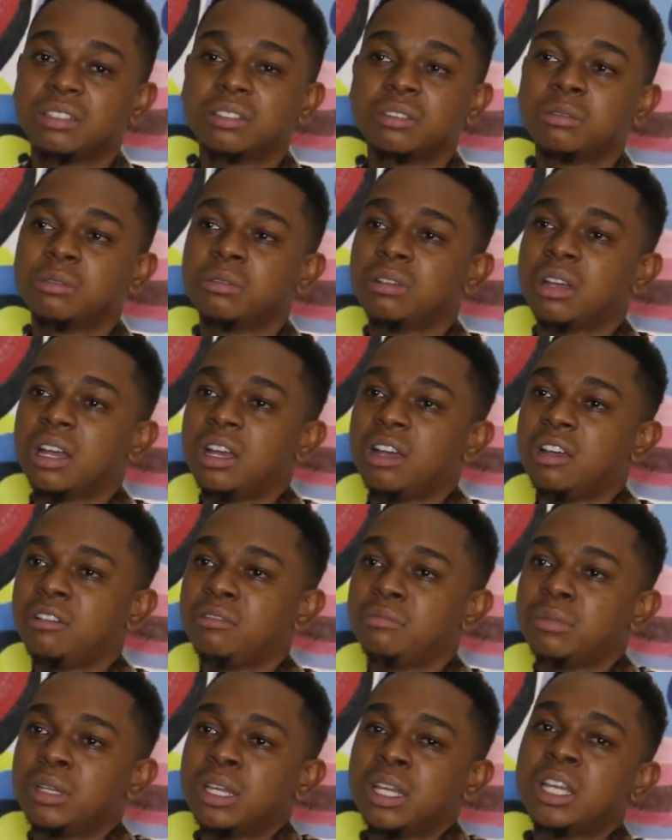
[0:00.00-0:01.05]
So
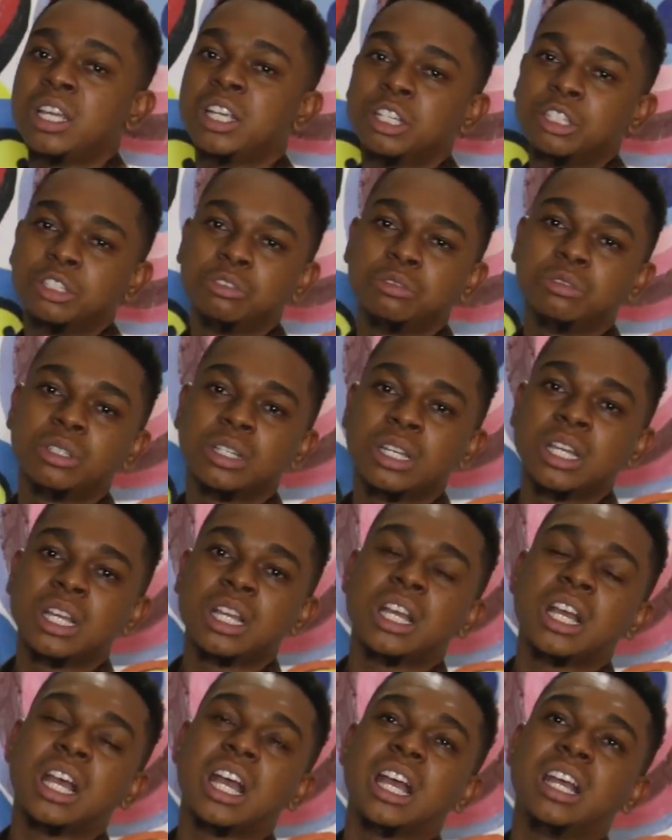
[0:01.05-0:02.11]
um, you know,
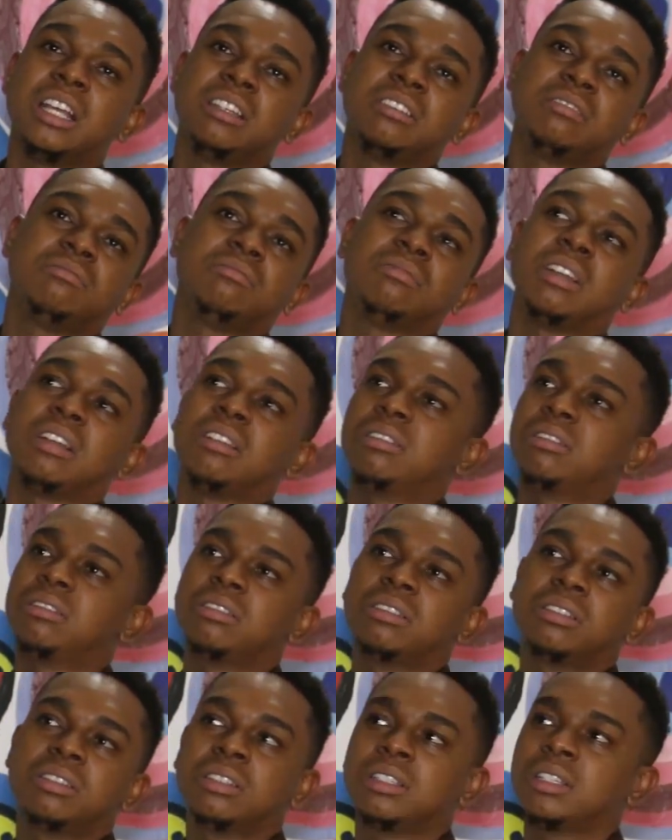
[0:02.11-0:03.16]
I,
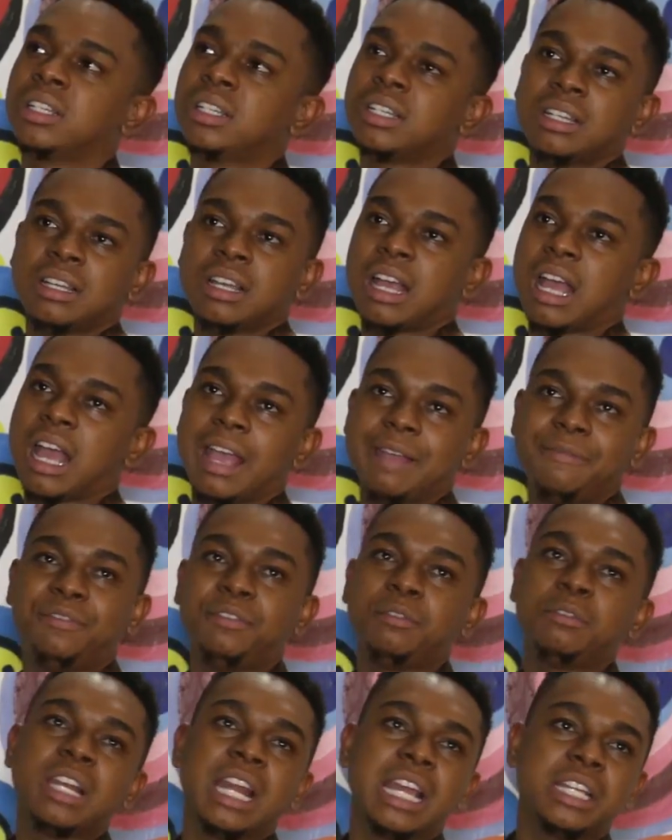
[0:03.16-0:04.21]
I
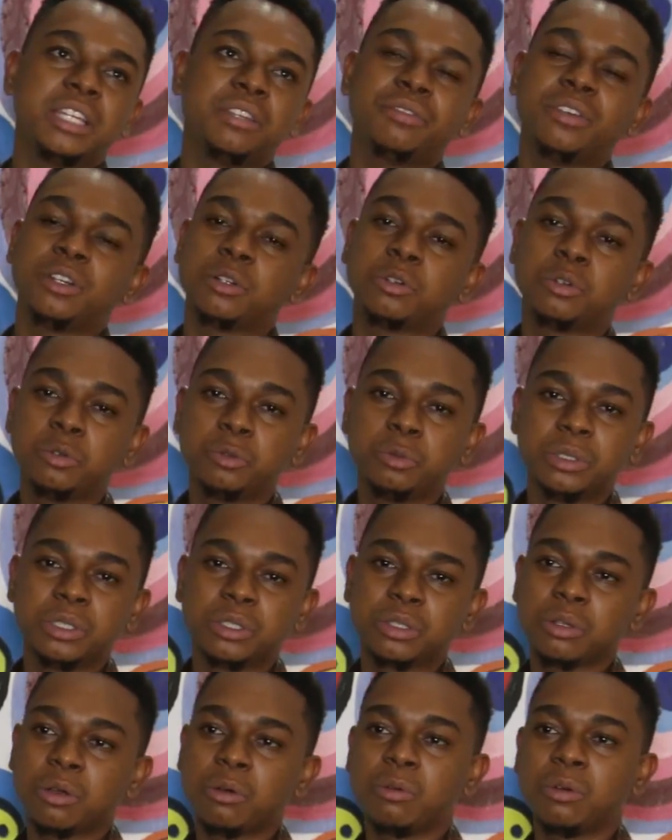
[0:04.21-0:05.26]
feel like if you're cool with
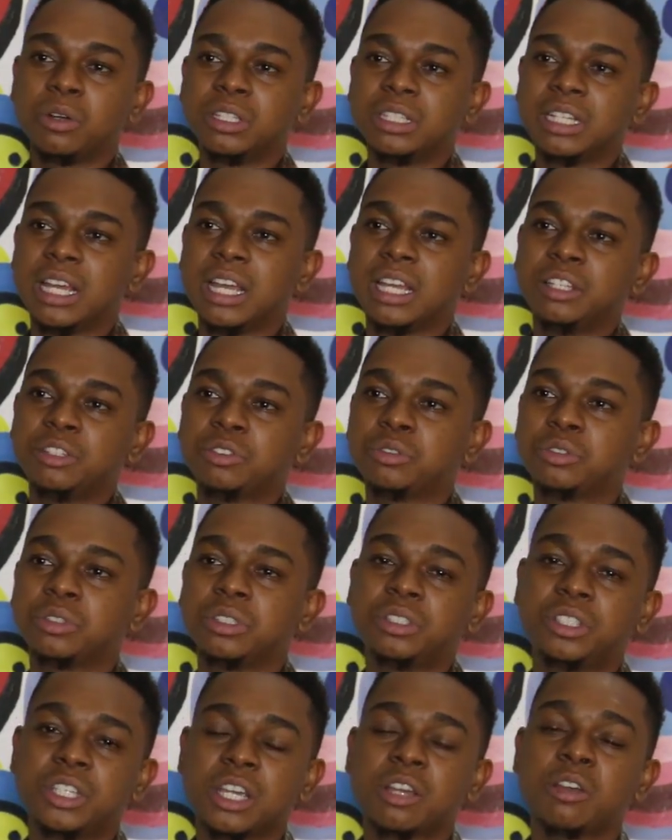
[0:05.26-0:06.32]
someone, yeah, you
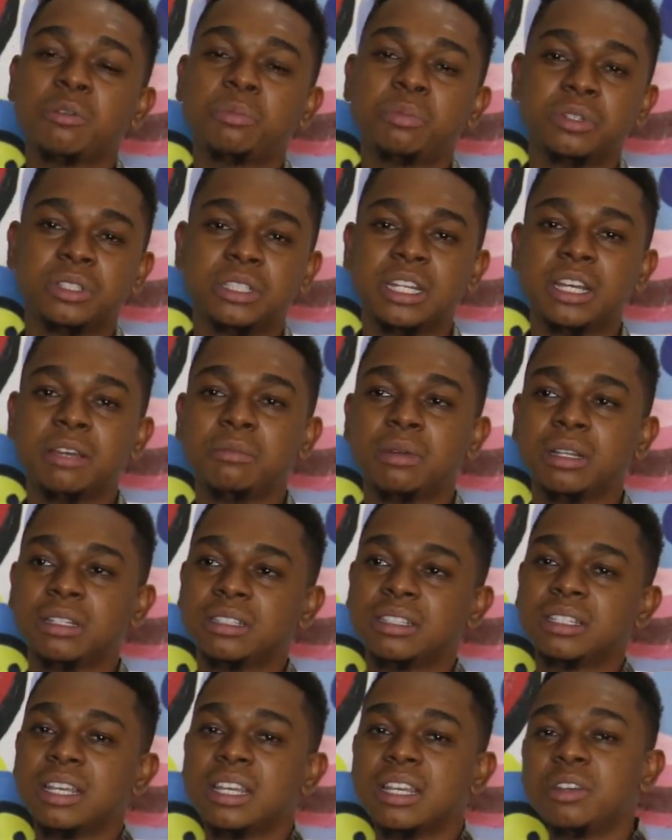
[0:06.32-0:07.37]
should check up on them and
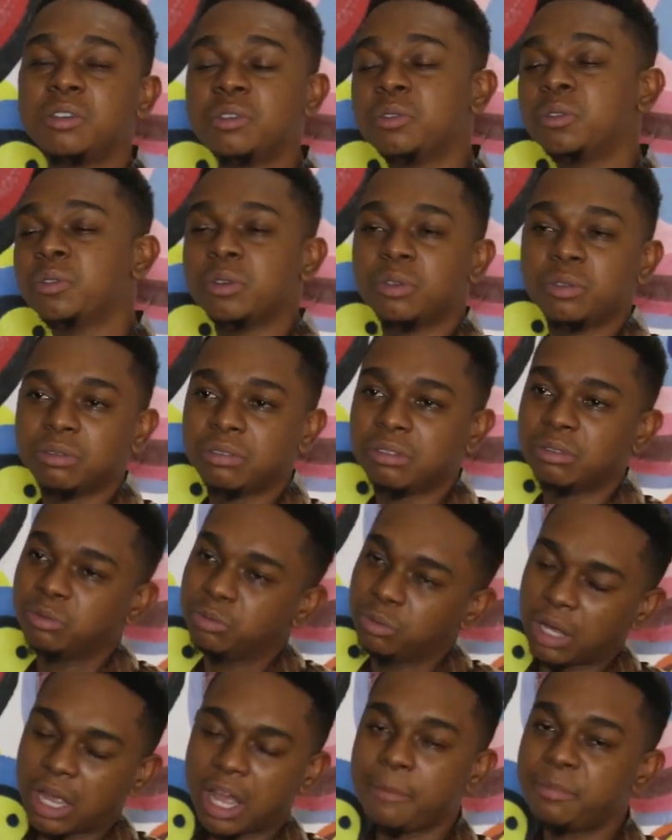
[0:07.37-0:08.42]
say, oh,
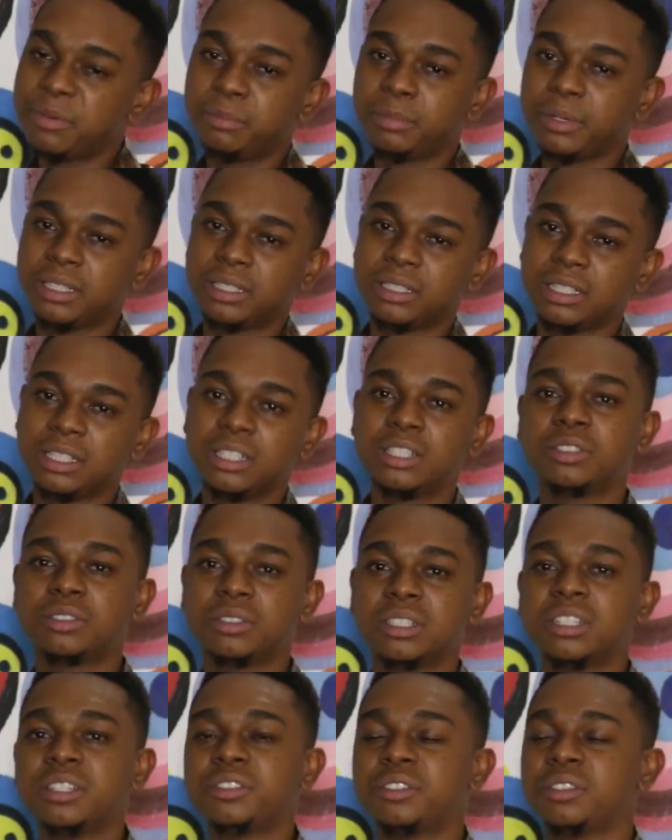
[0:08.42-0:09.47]
happy birthday!
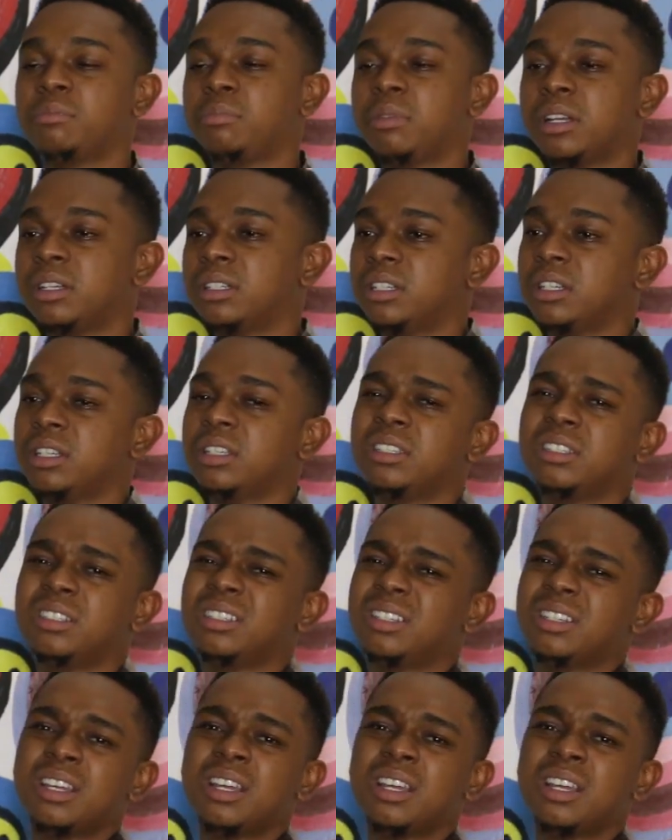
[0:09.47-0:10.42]
Today's your birthday.